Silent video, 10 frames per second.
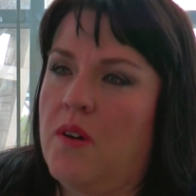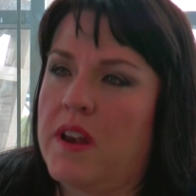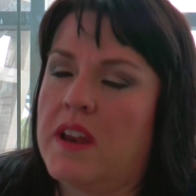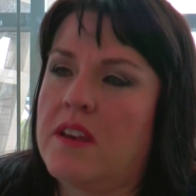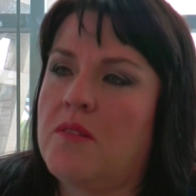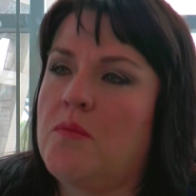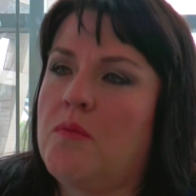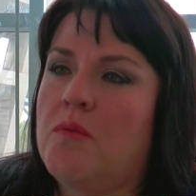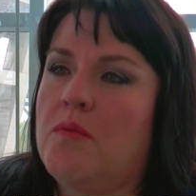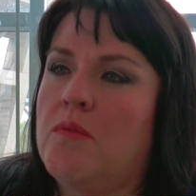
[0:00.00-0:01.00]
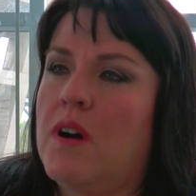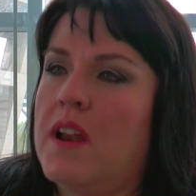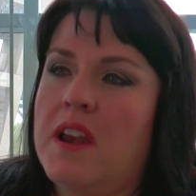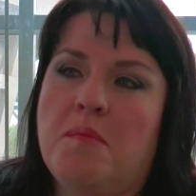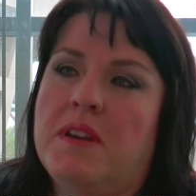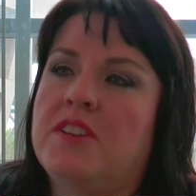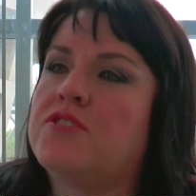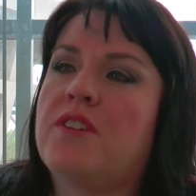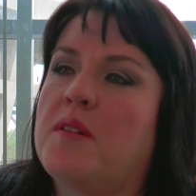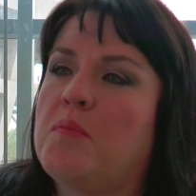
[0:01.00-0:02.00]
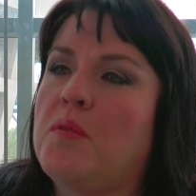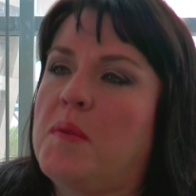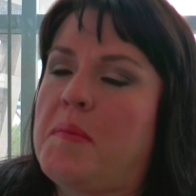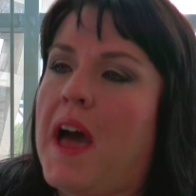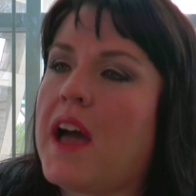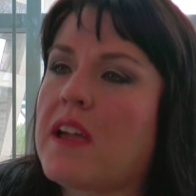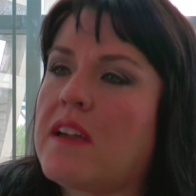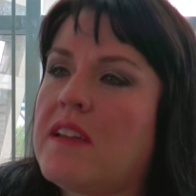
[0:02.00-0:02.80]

And I didn't want anybody to try and pull me back.